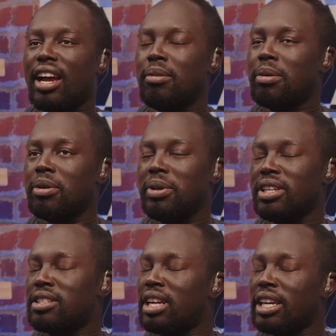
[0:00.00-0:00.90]
I remember
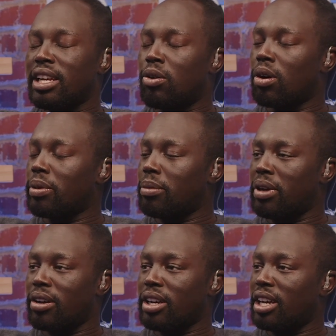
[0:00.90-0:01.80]
being stuck in corporate
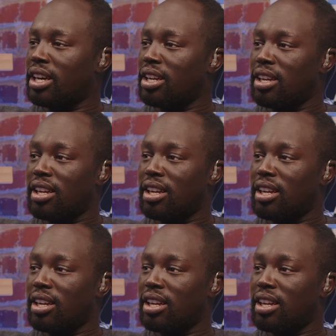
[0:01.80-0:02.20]
America,